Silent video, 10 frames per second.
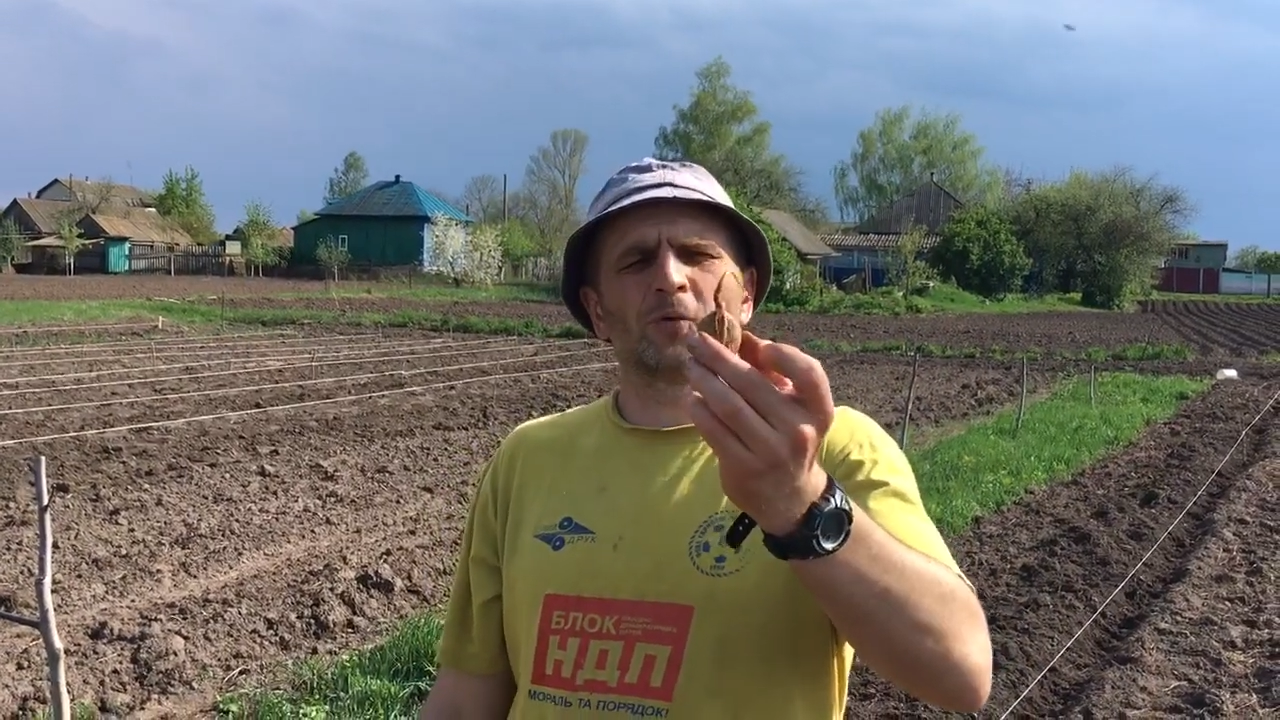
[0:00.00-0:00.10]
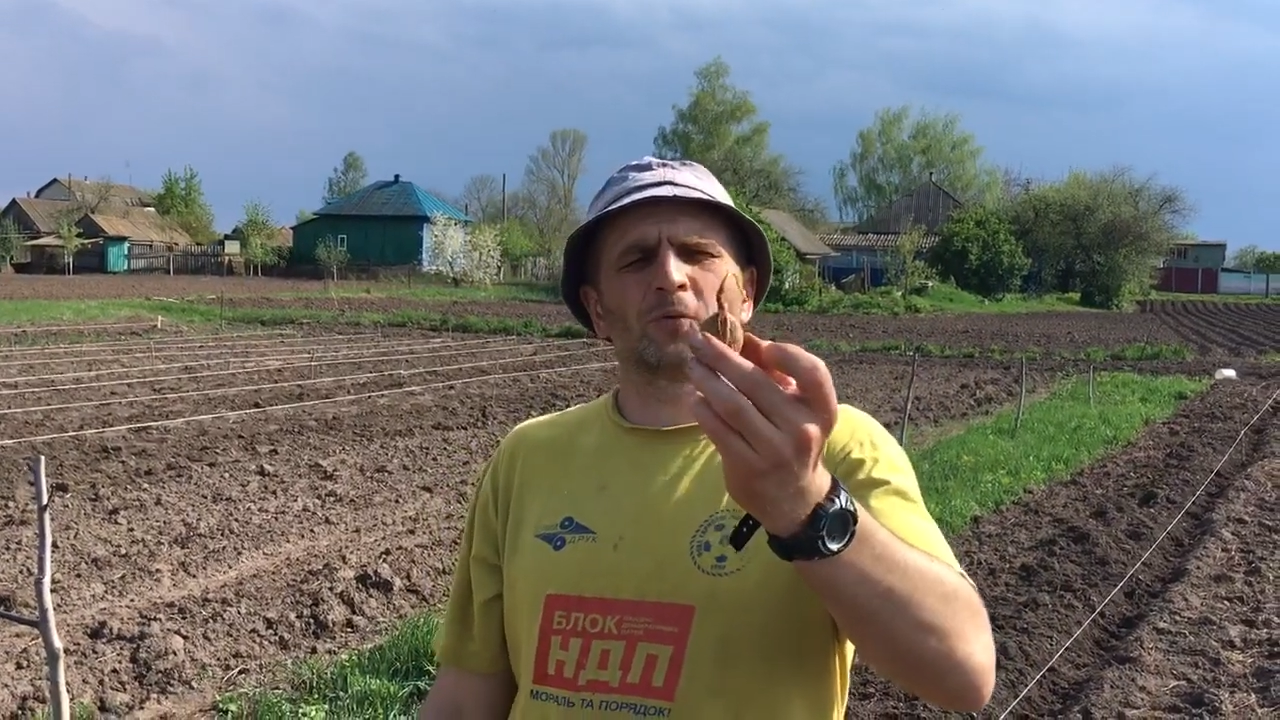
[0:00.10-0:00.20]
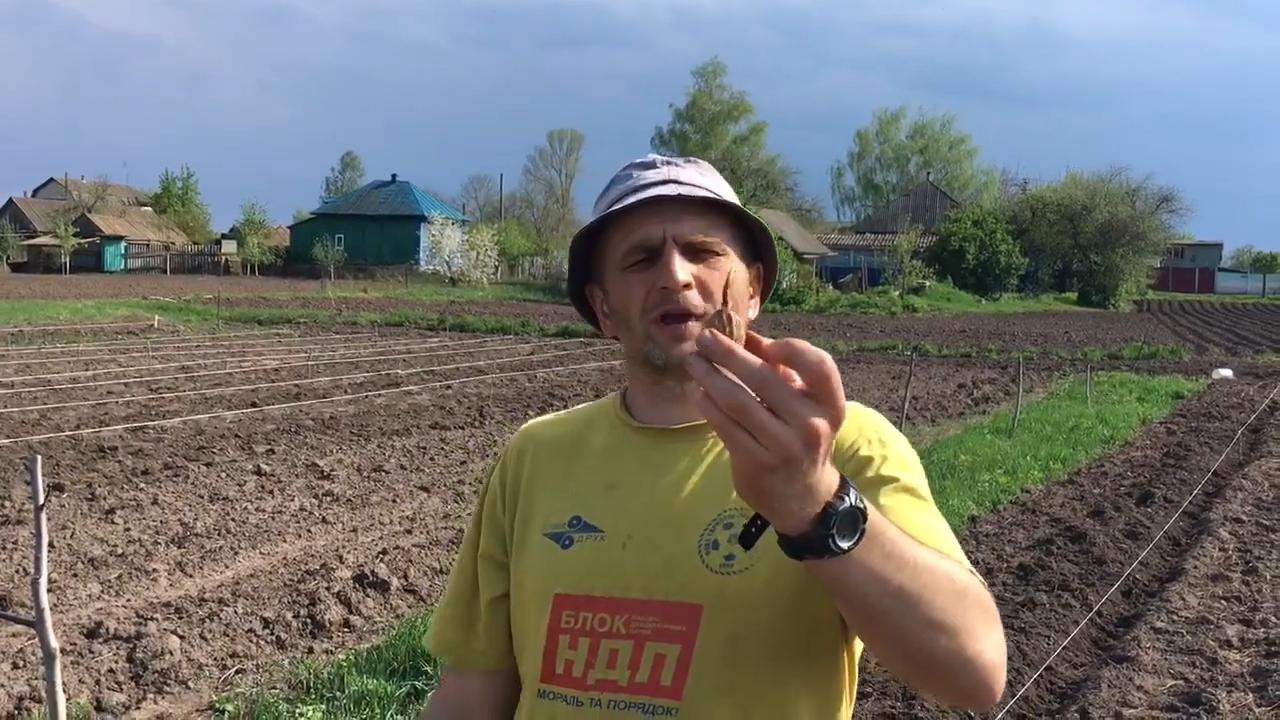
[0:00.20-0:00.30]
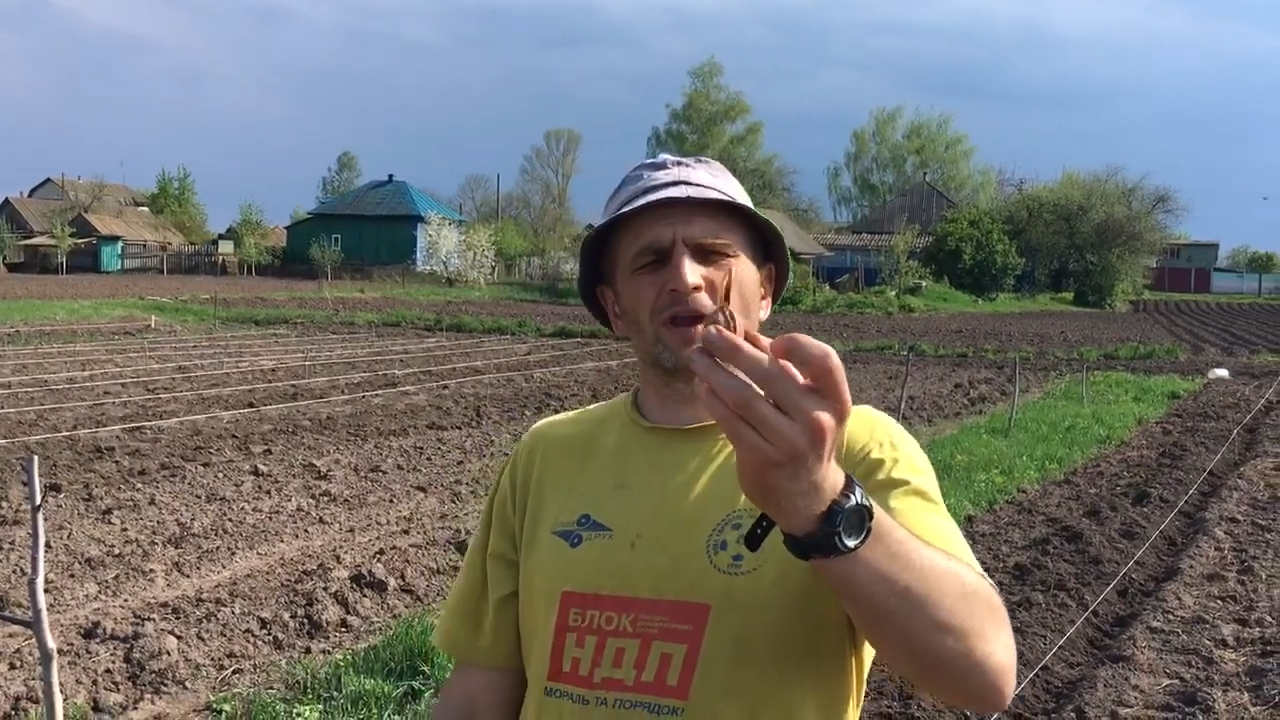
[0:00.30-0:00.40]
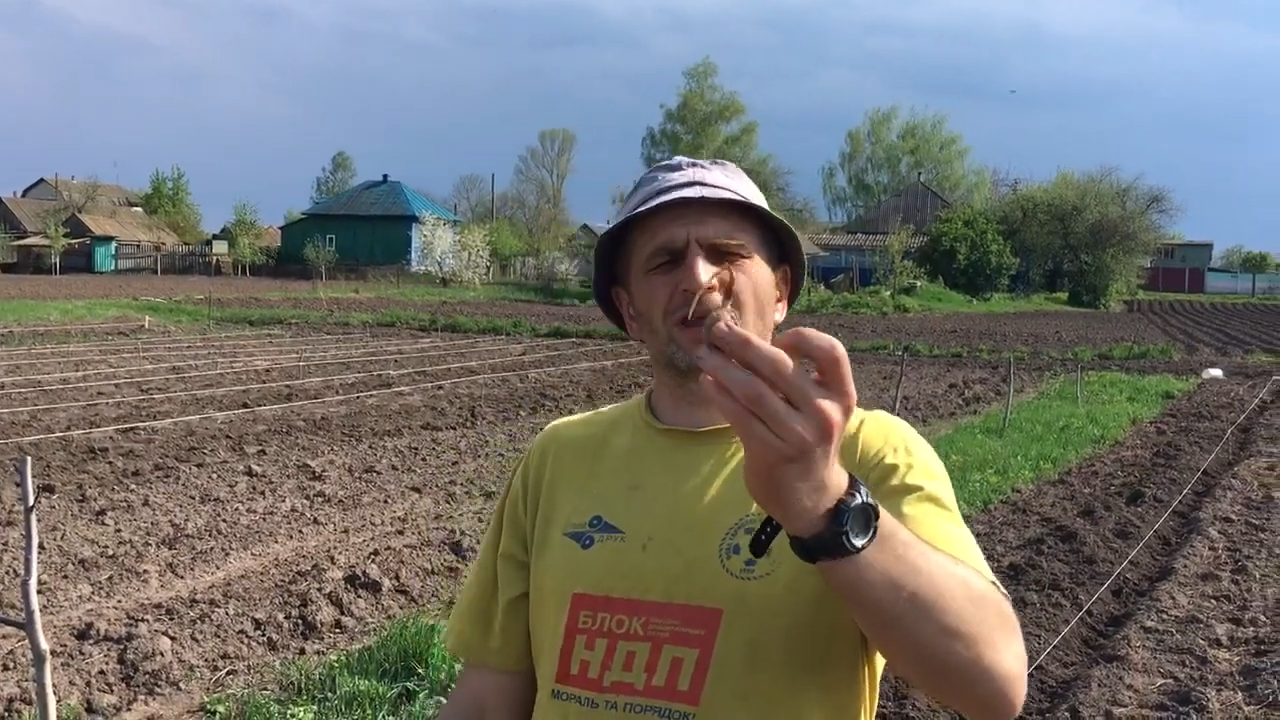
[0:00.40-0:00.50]

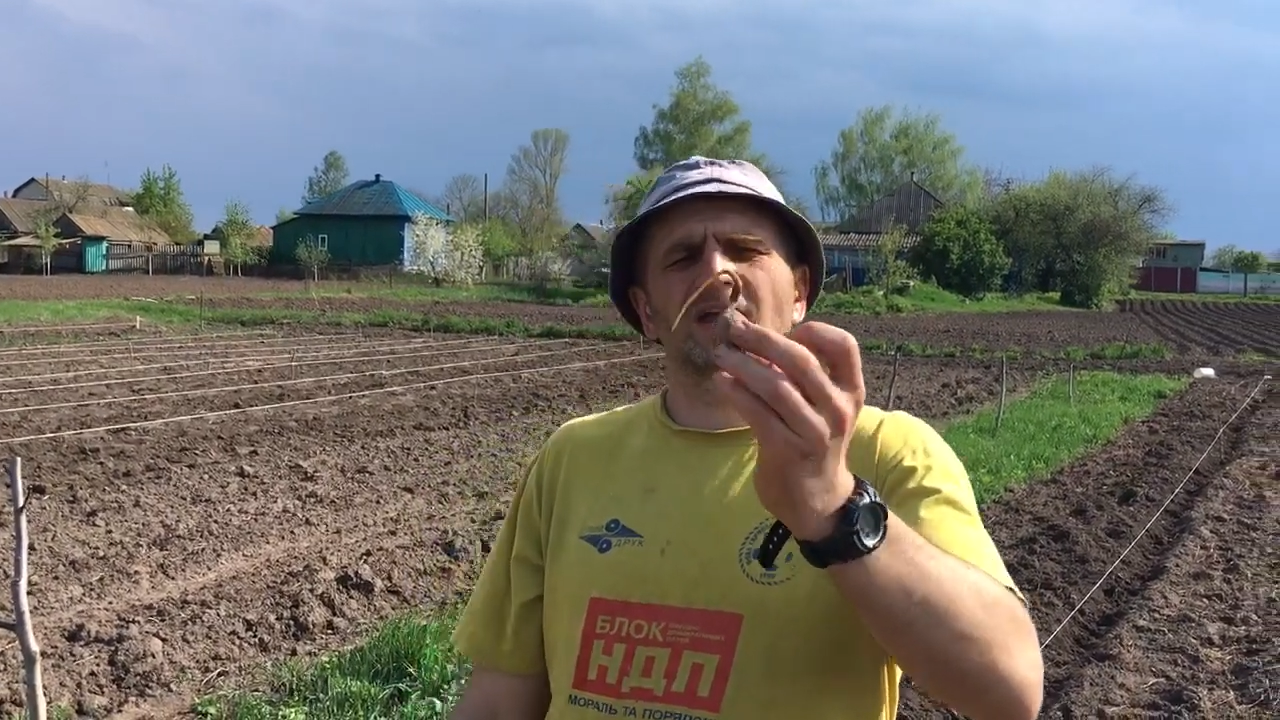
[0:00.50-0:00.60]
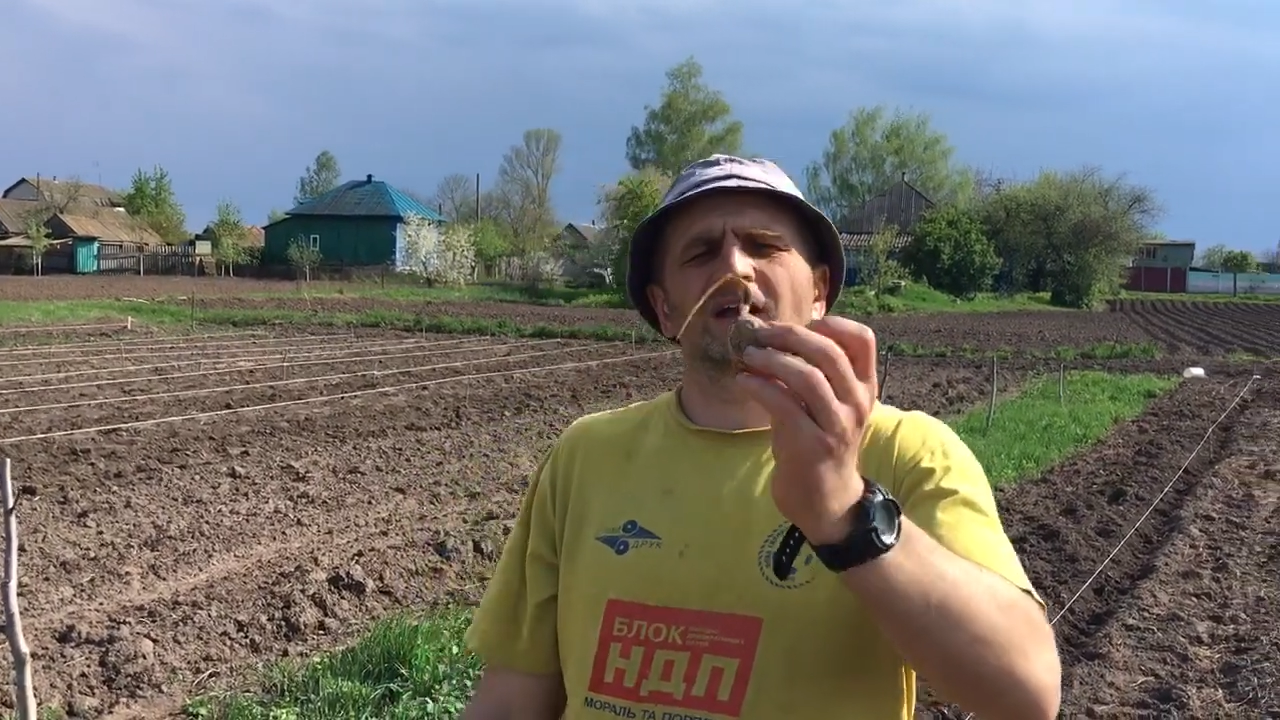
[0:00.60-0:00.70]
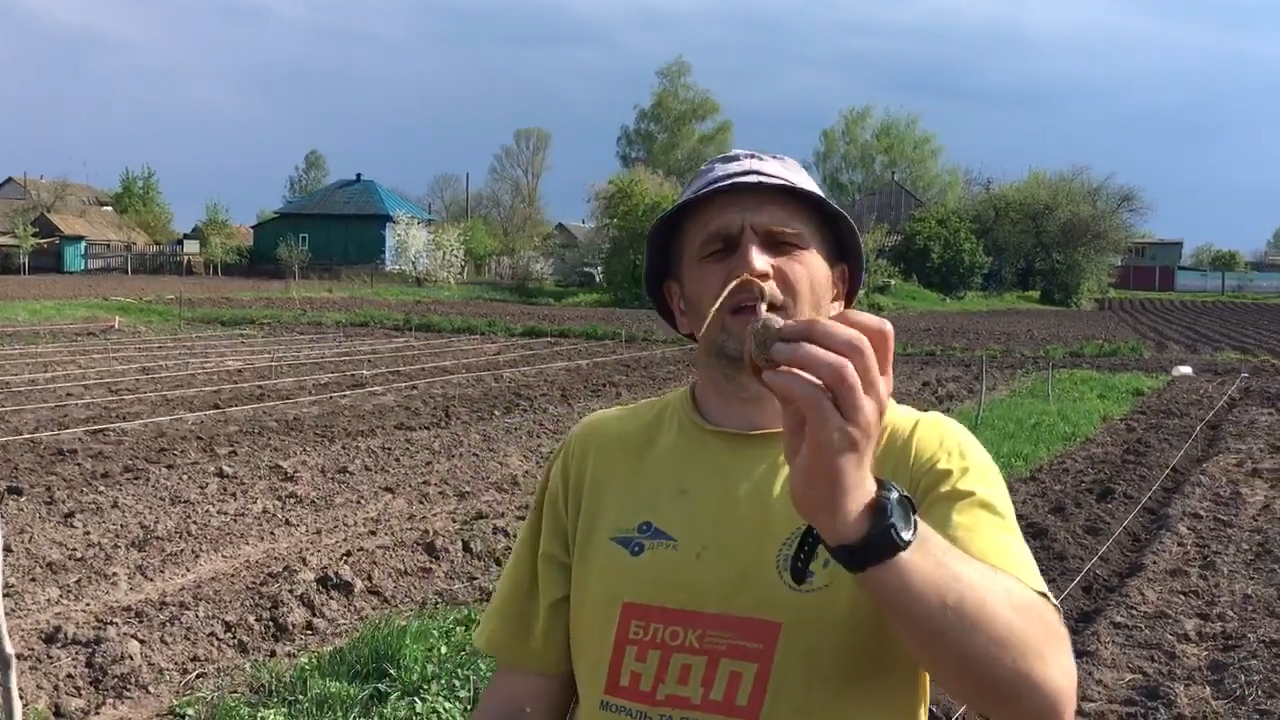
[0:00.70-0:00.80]
we